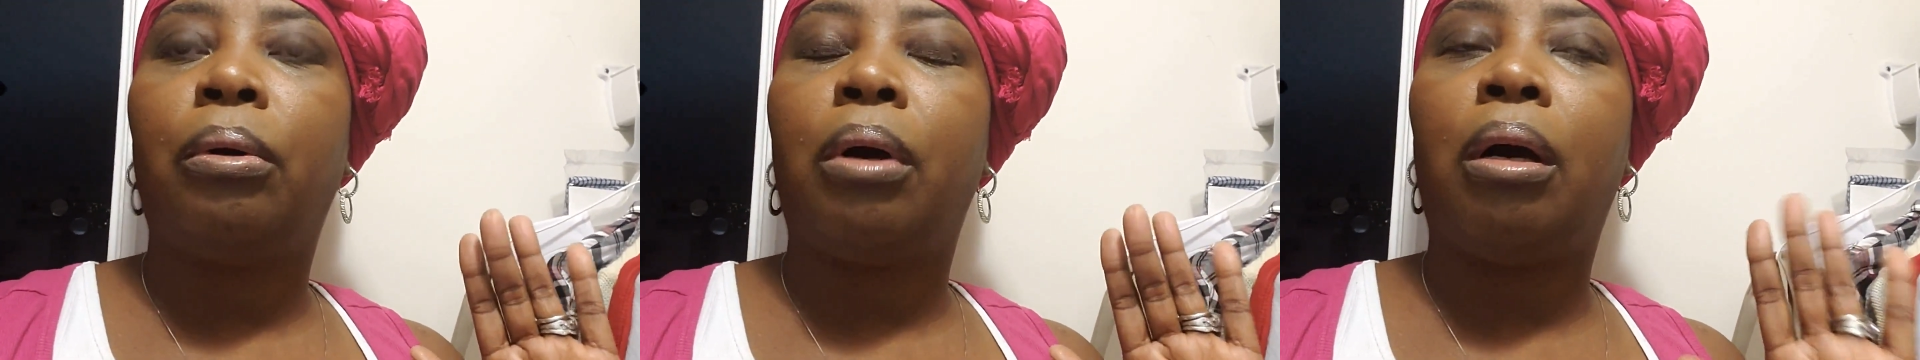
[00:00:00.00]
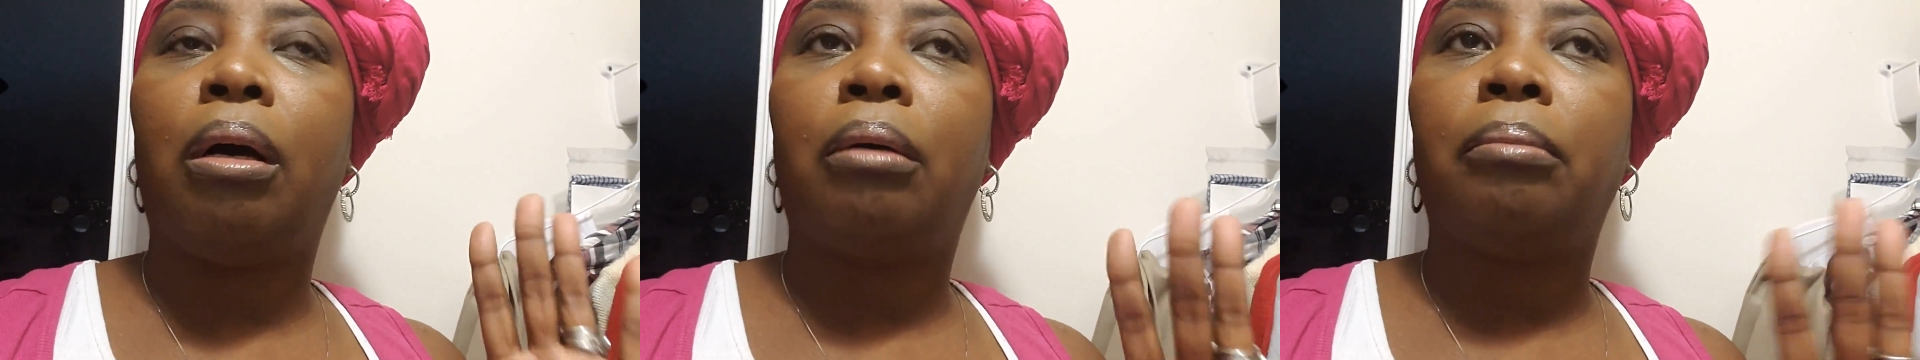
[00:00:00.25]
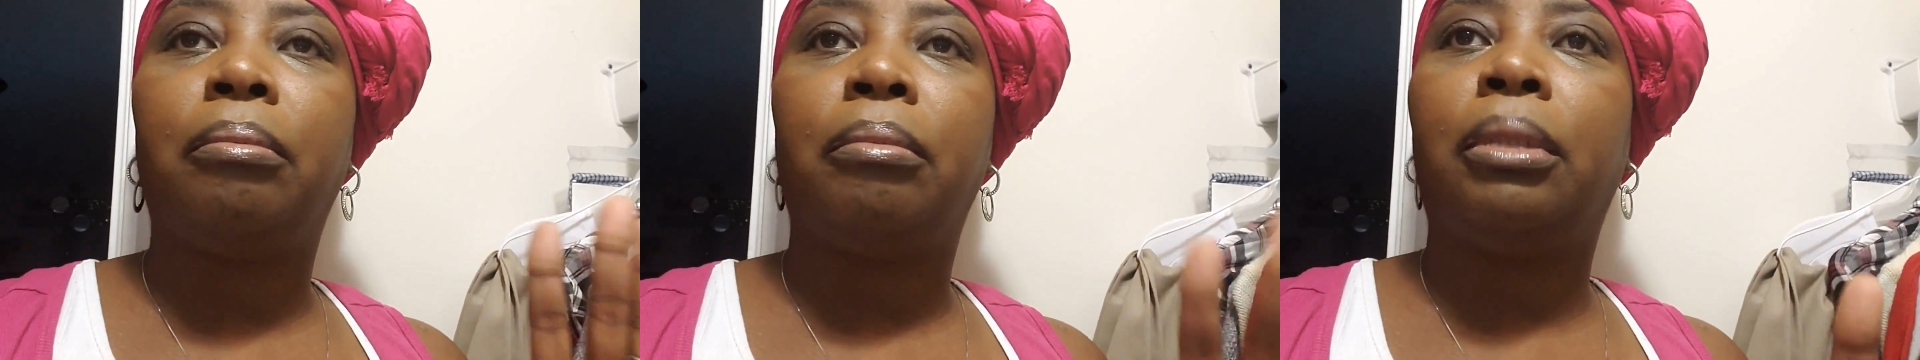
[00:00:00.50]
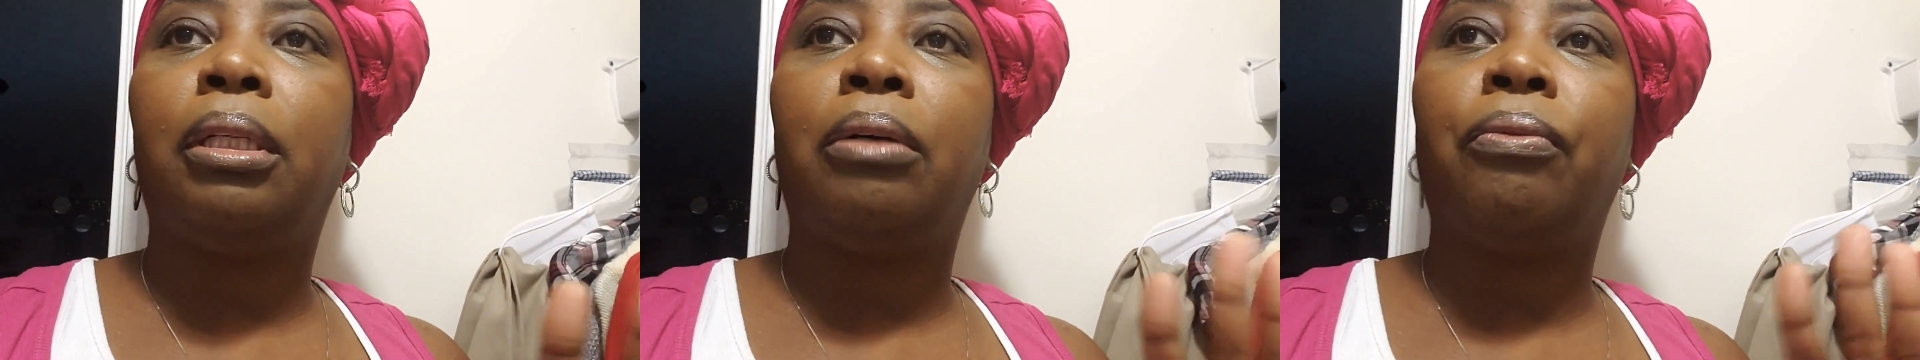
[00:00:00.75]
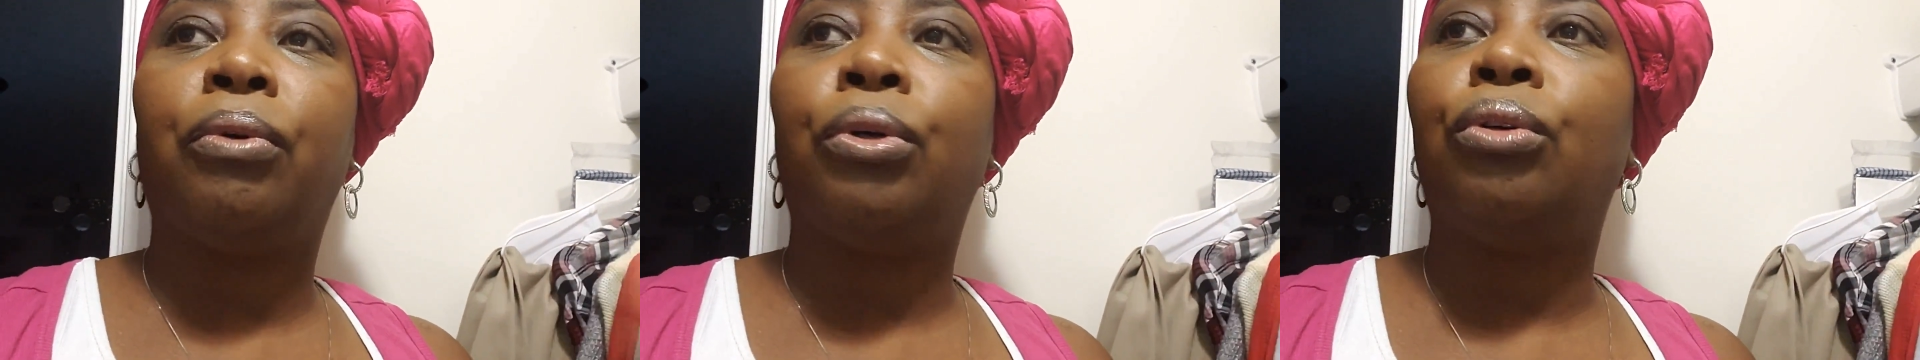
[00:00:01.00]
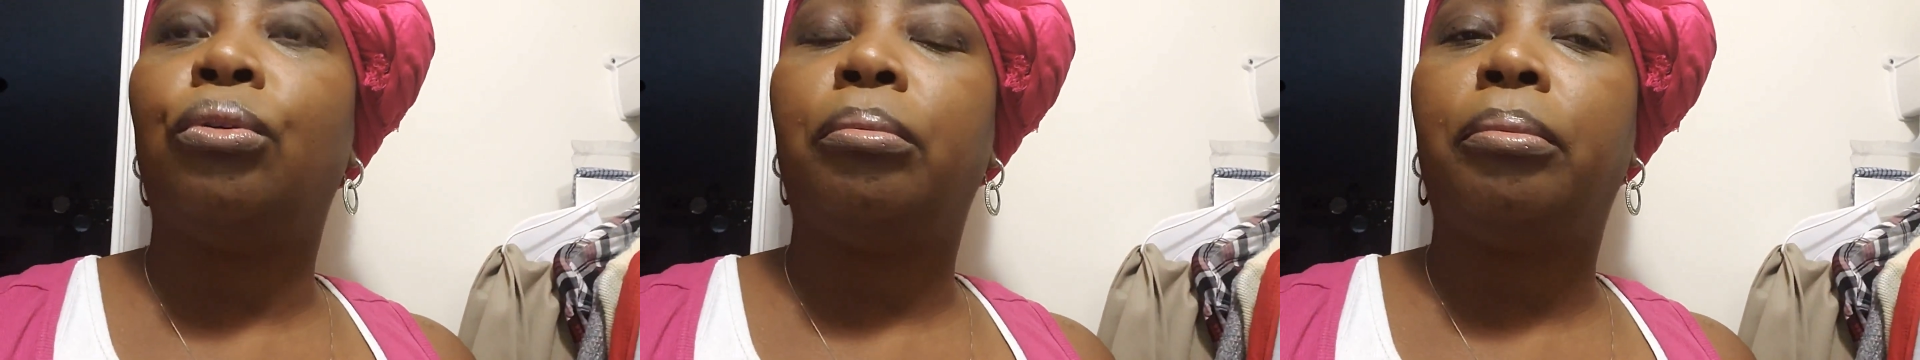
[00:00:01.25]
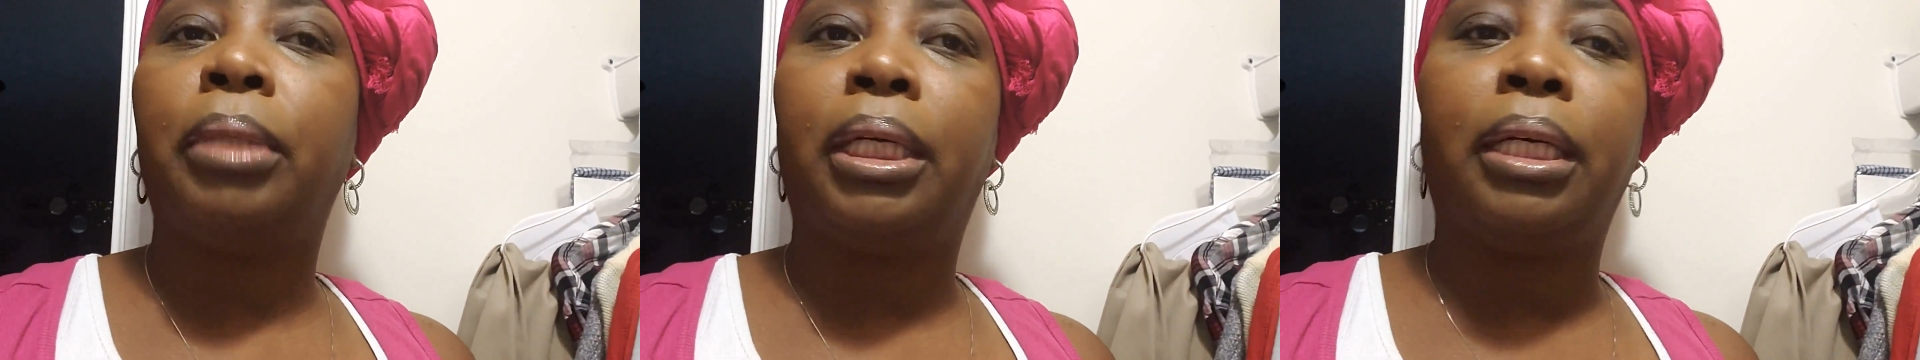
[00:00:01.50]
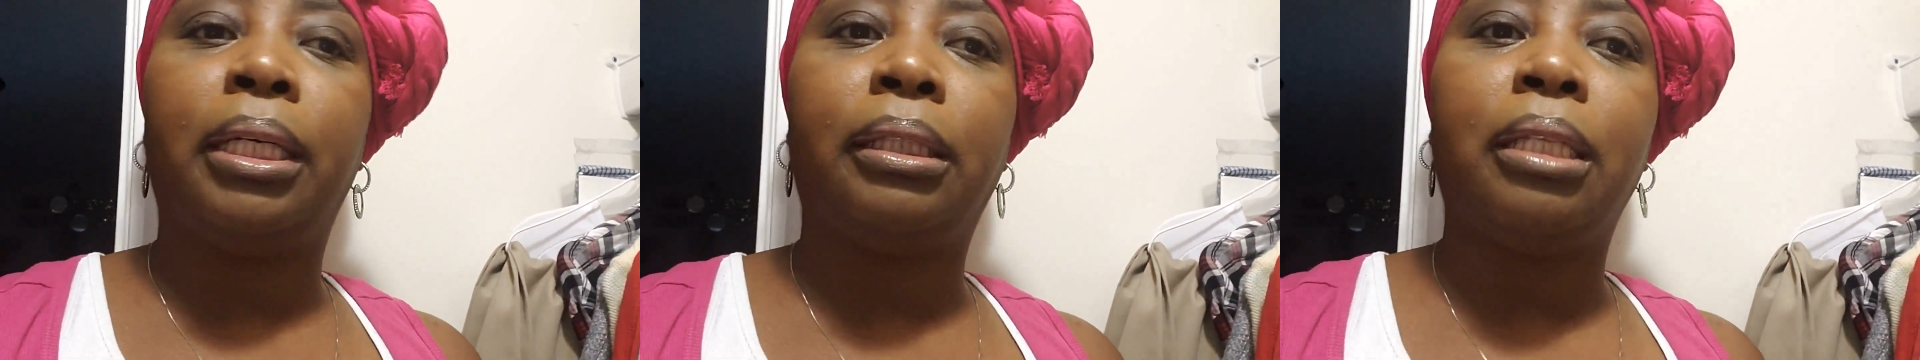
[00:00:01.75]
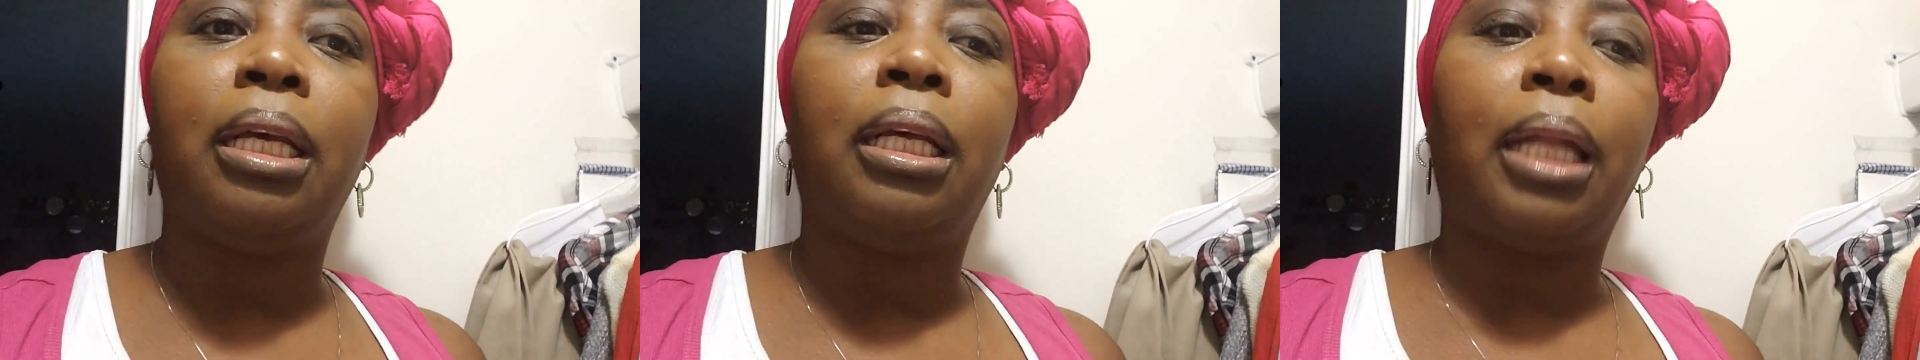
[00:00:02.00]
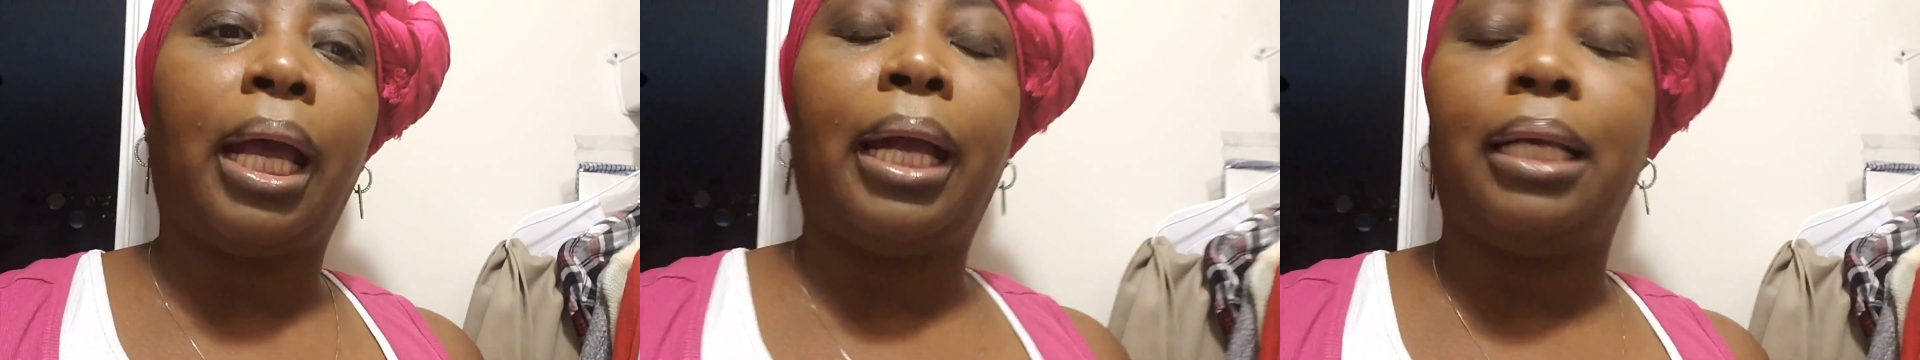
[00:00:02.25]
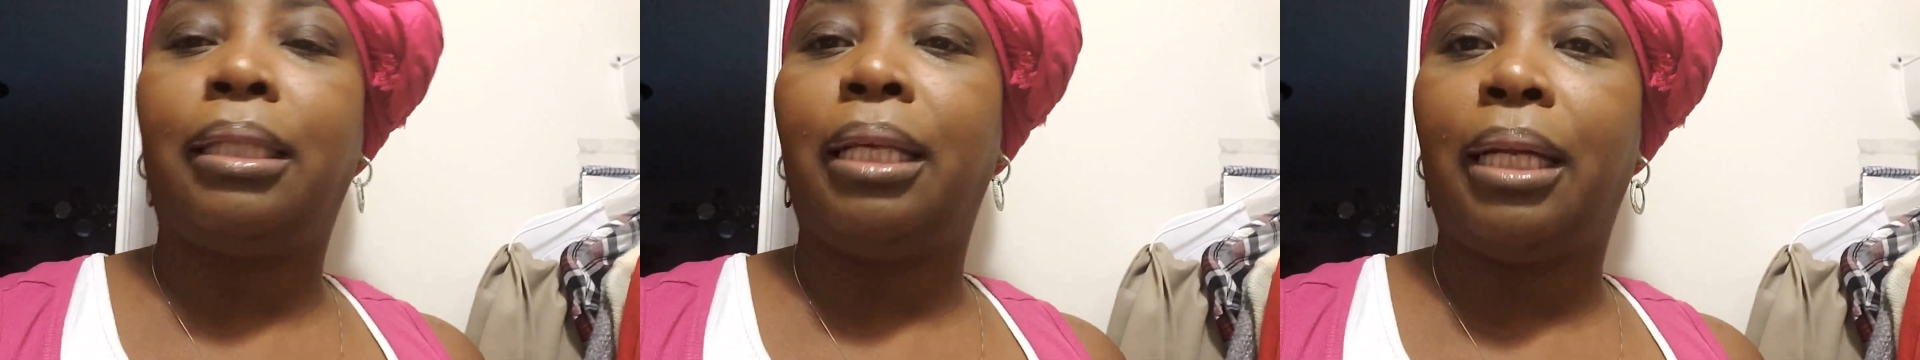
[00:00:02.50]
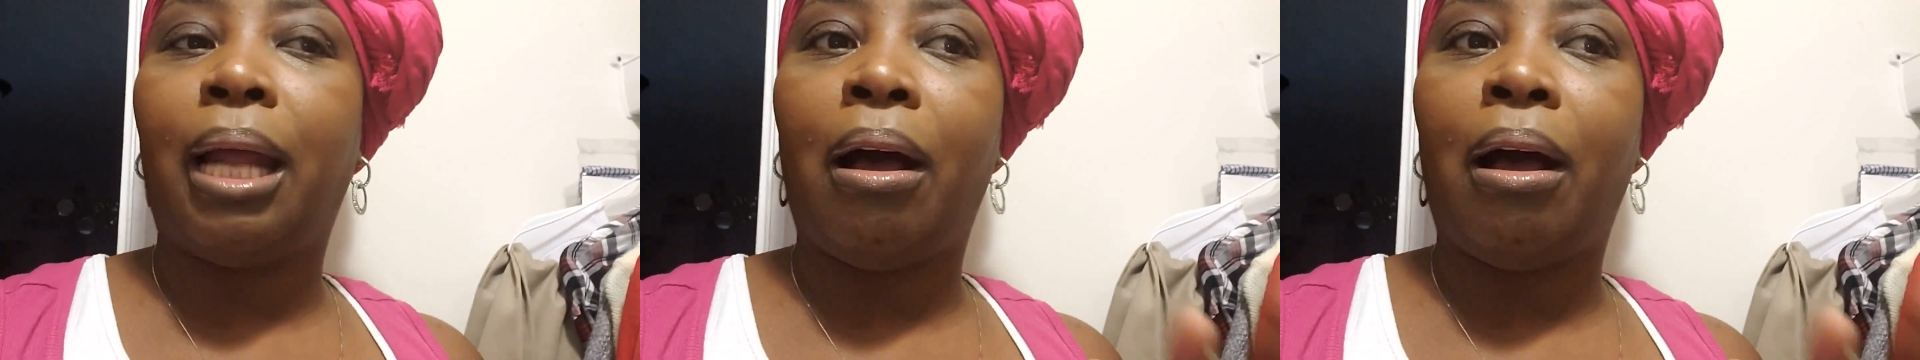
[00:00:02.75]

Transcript: the room, because like I said,